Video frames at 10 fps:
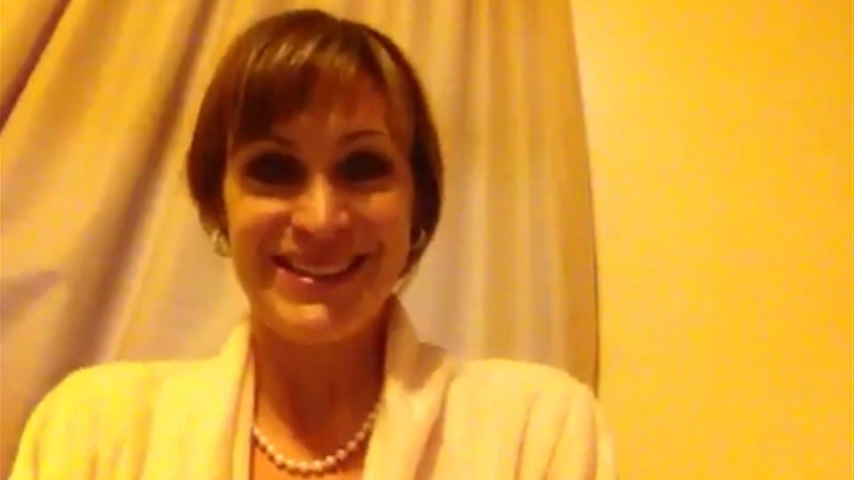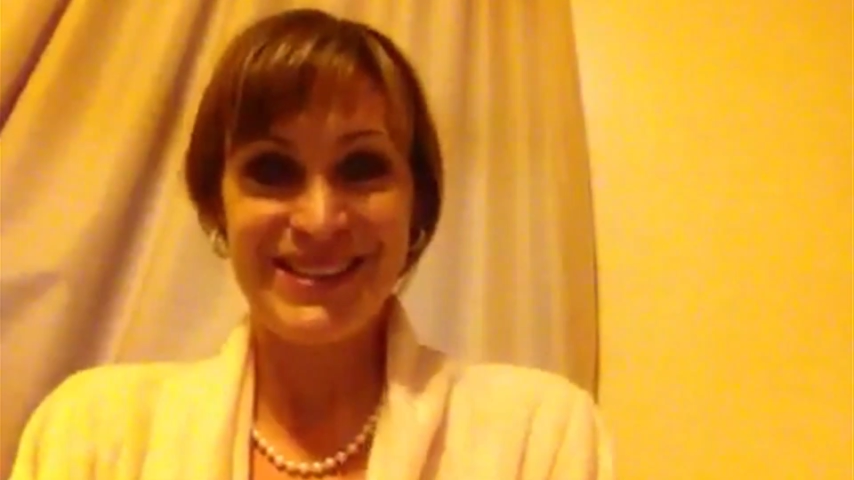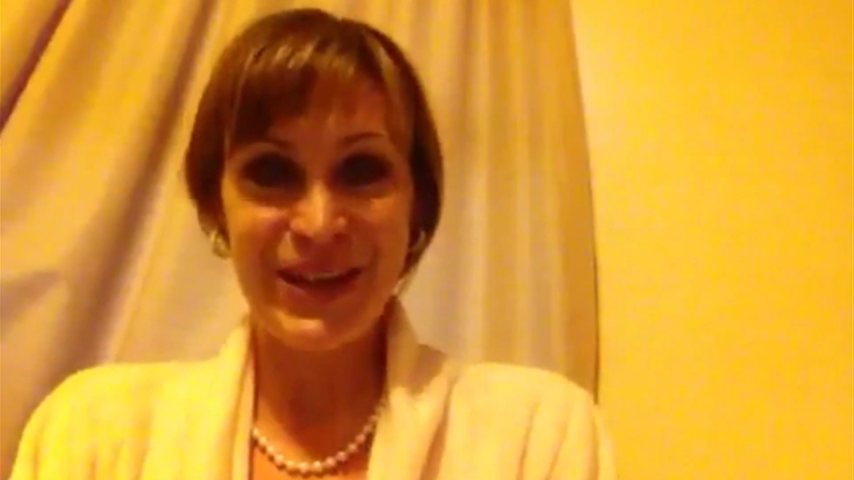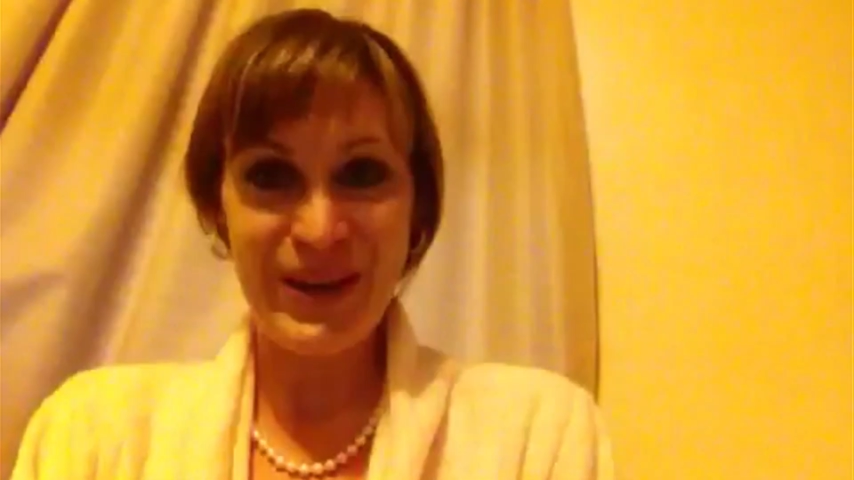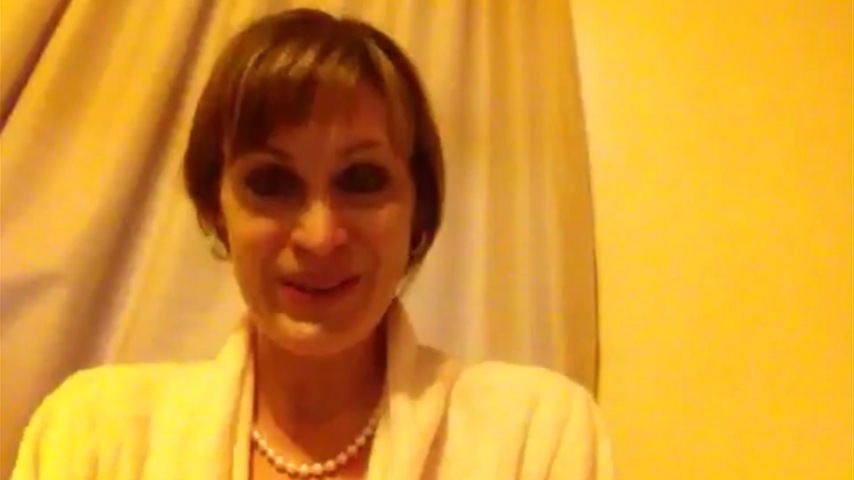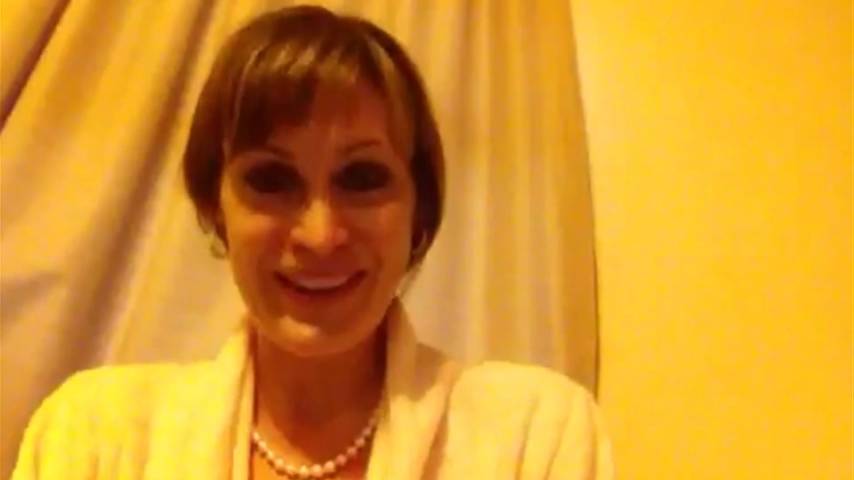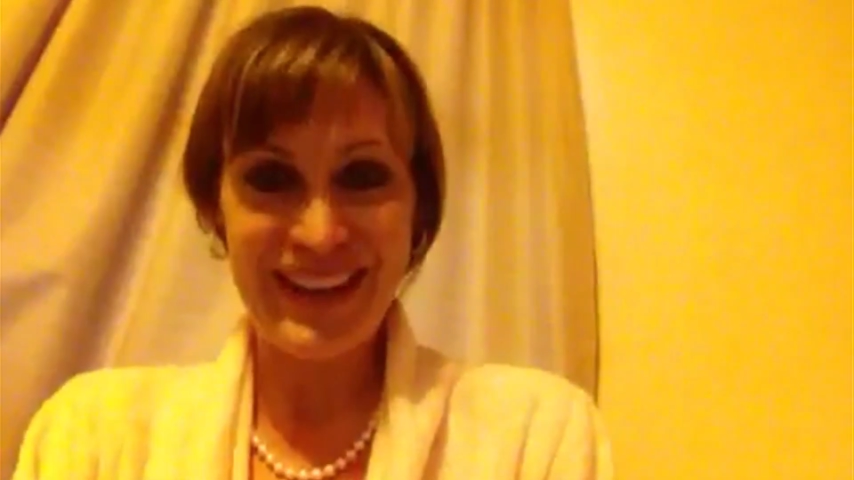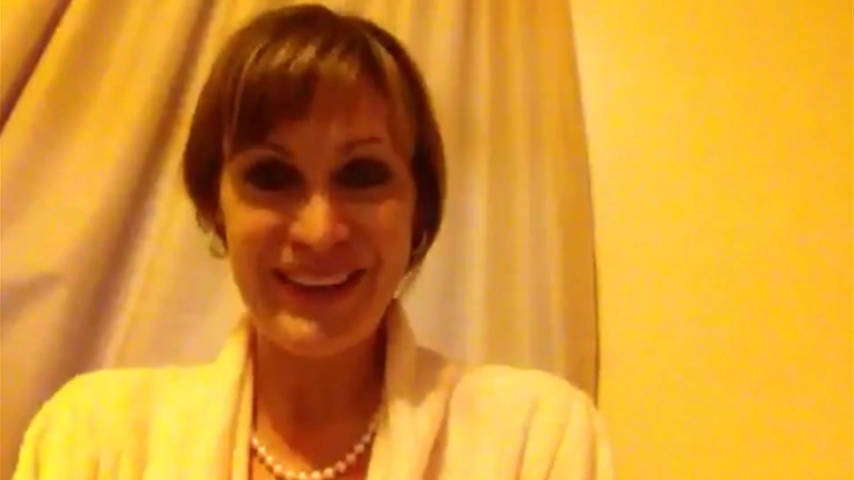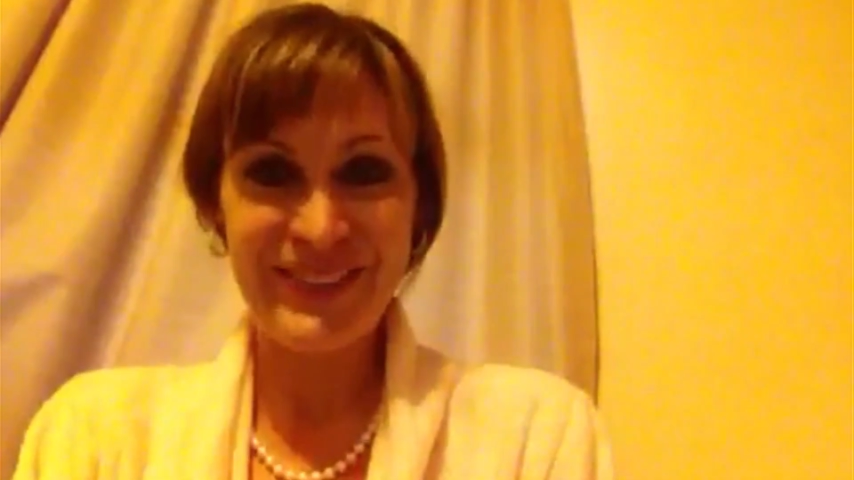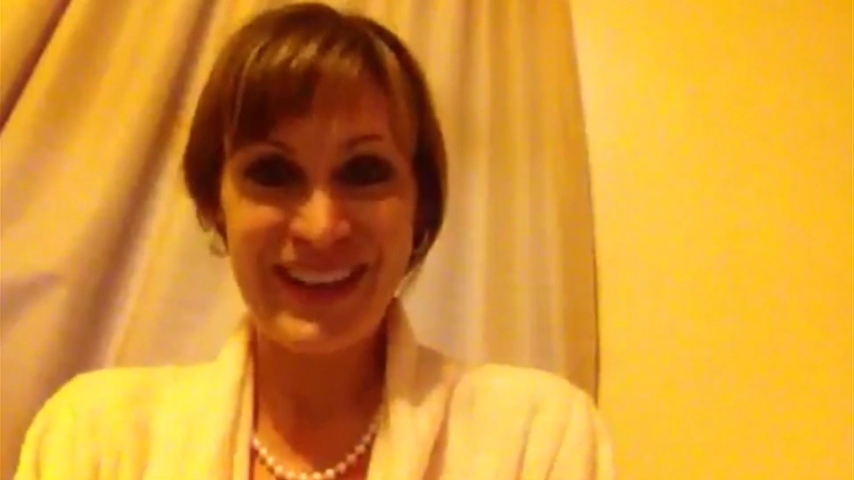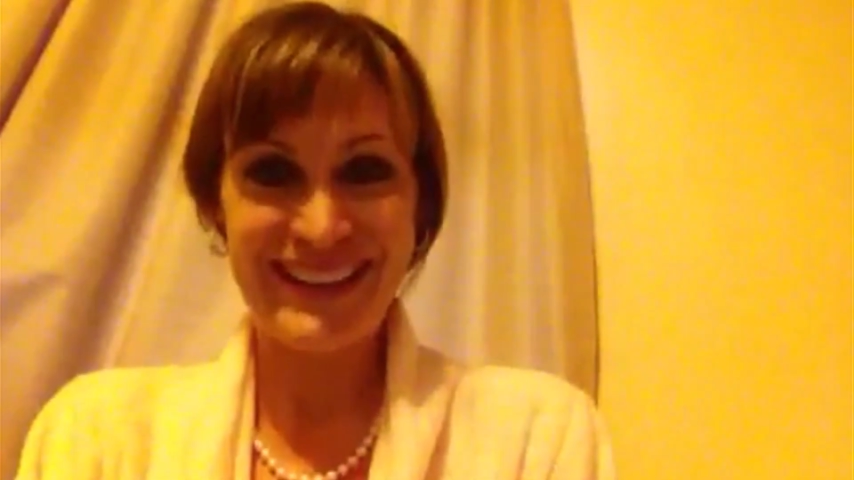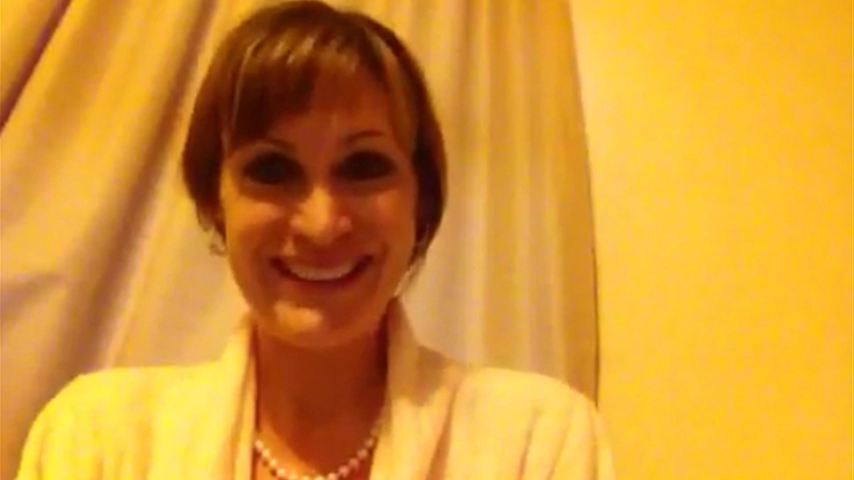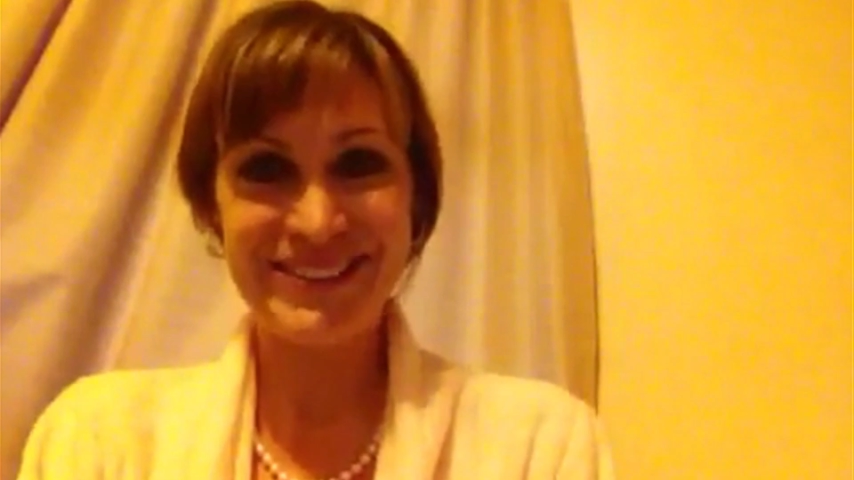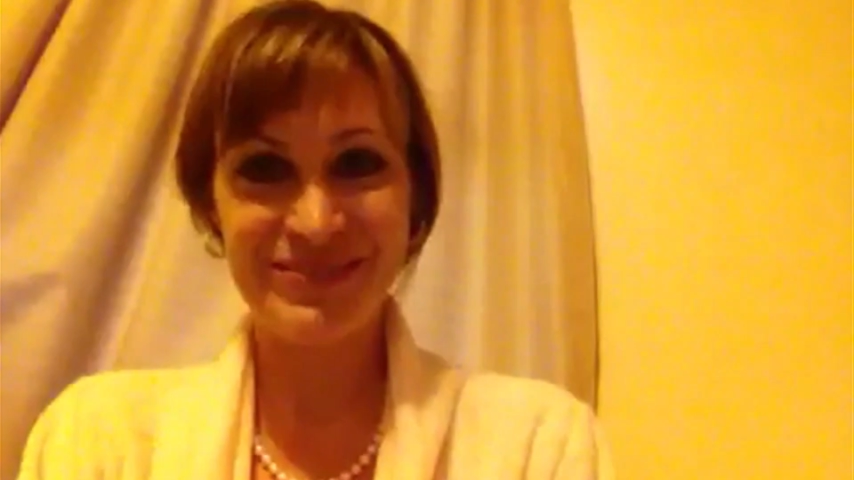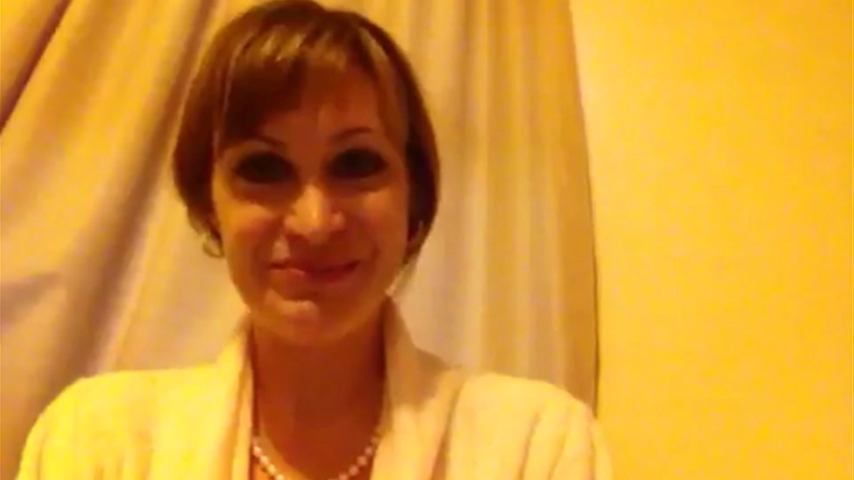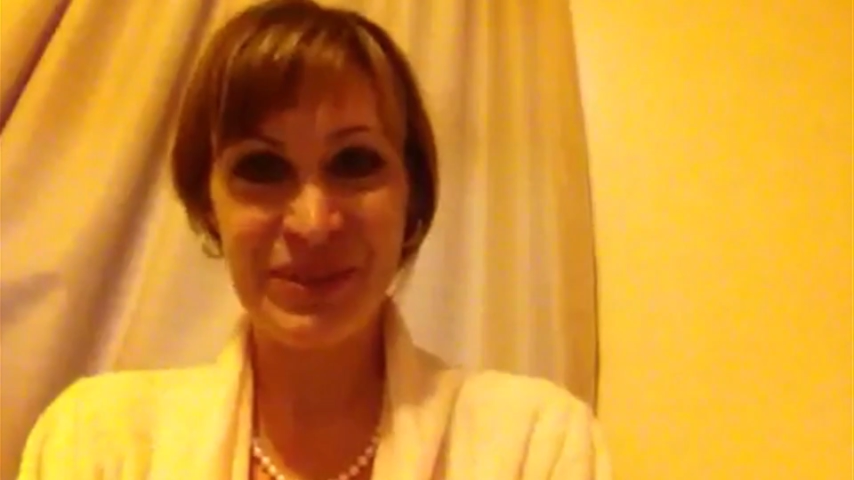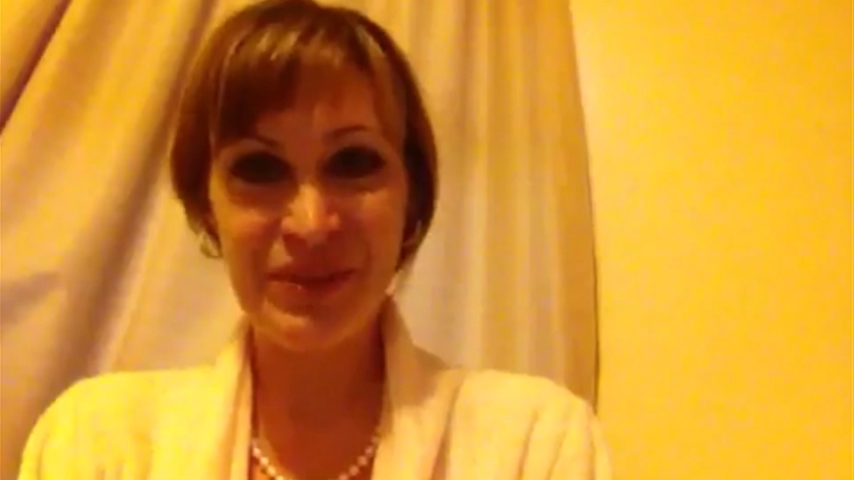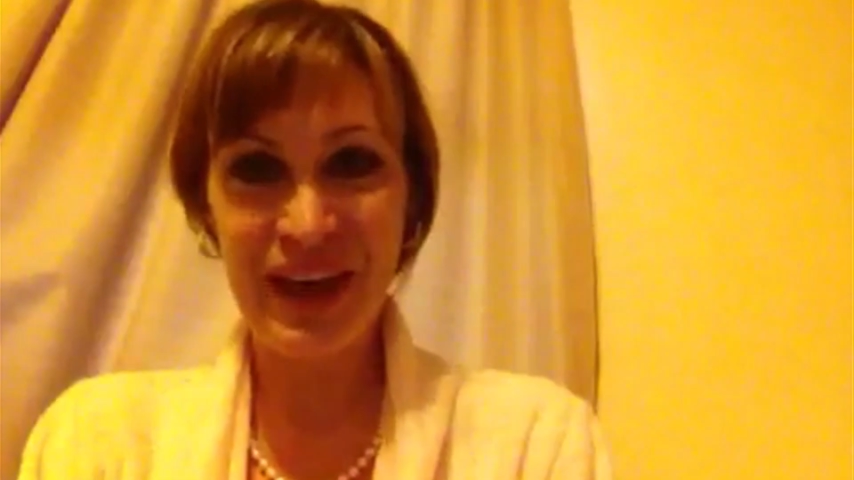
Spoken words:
So, anyway, you